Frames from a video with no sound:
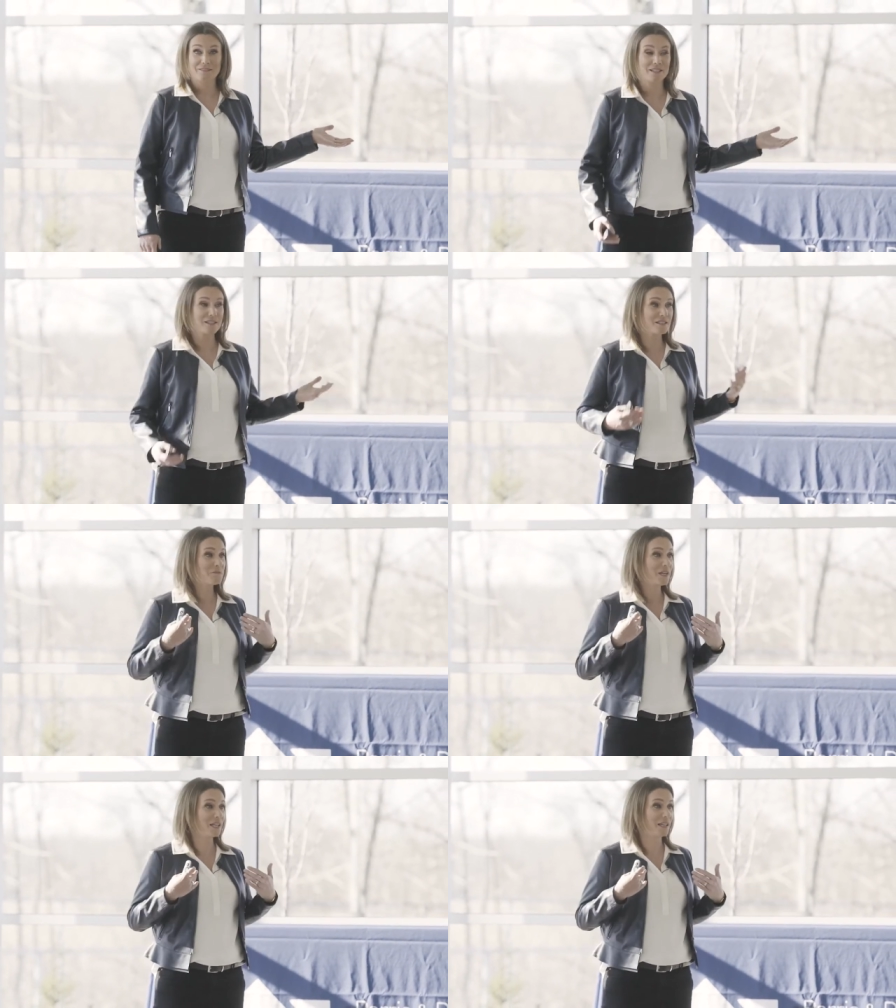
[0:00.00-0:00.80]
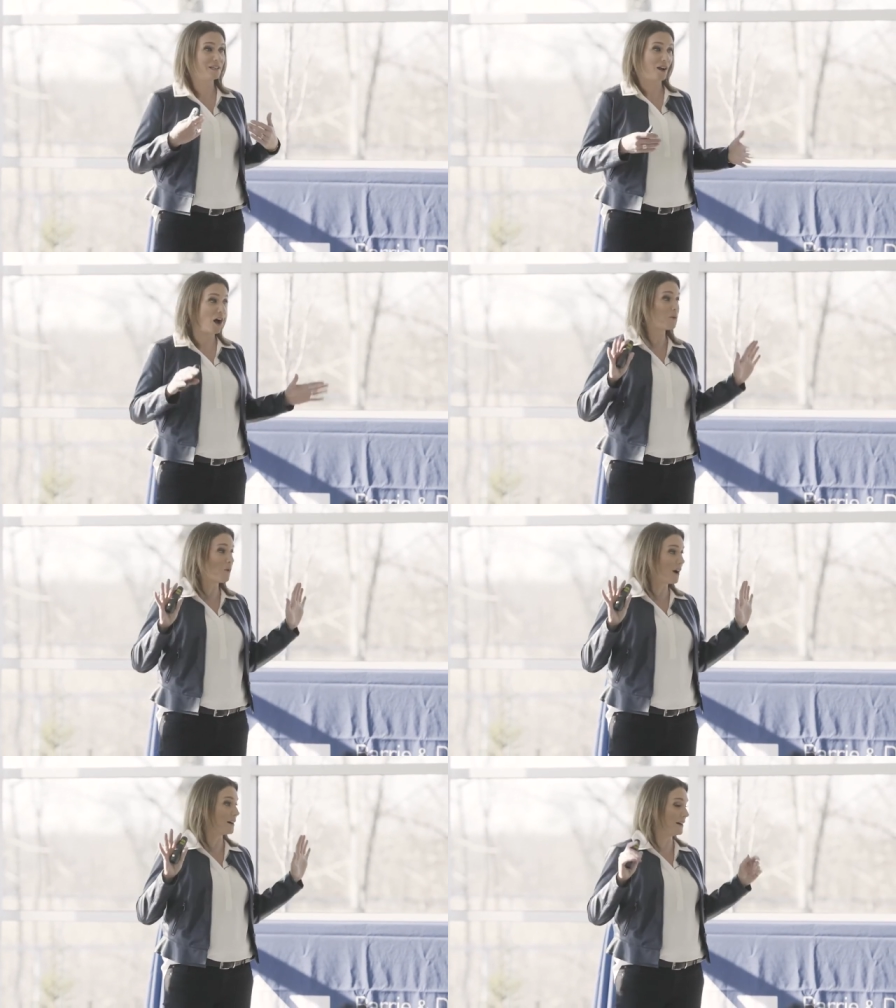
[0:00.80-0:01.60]
This is me
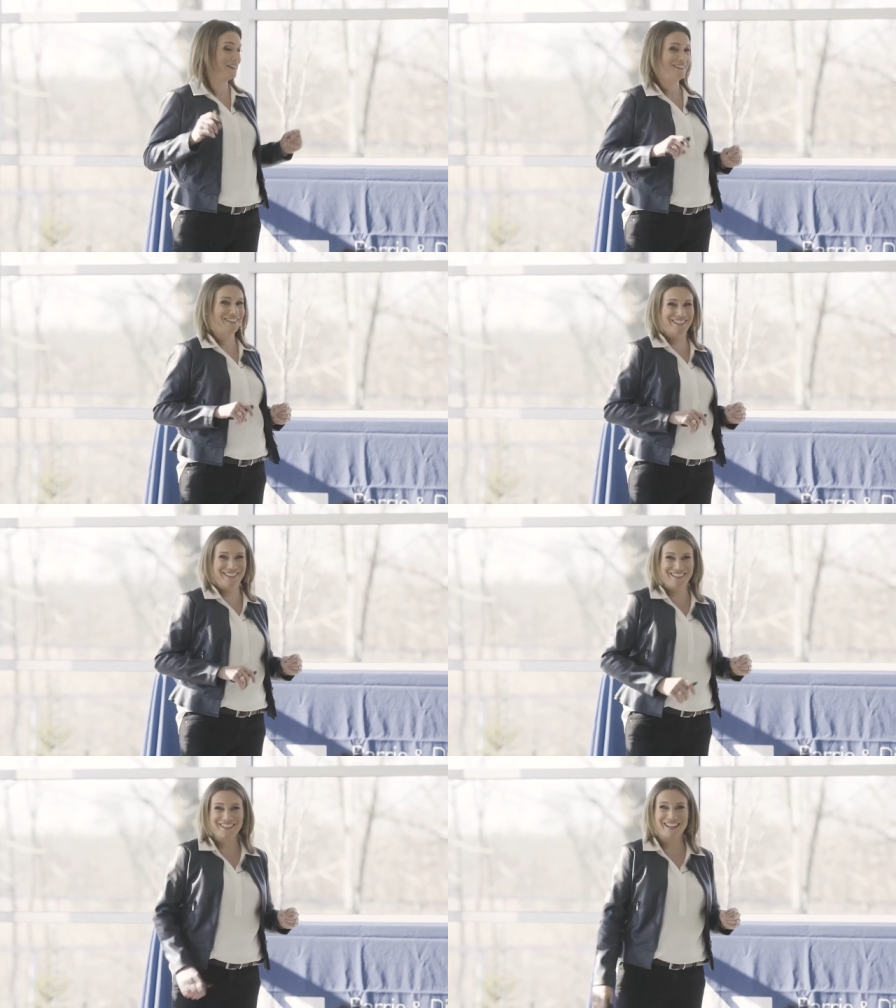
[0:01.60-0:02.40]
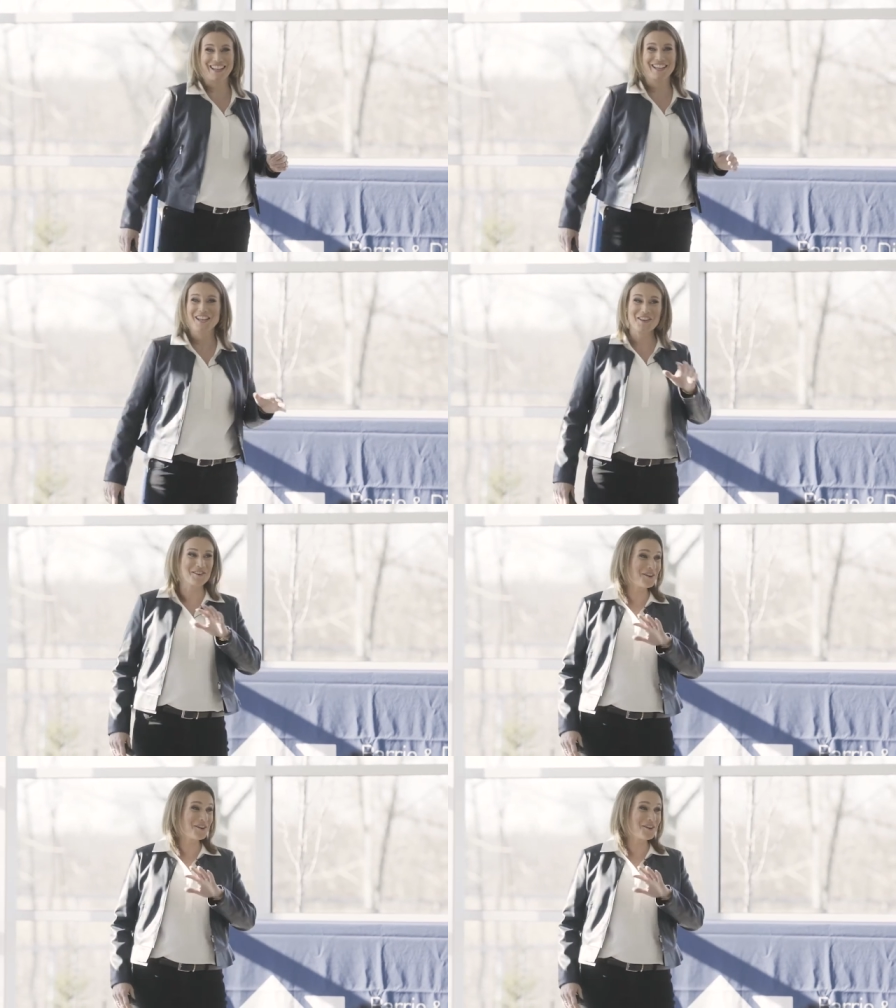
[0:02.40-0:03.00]
on water, okay?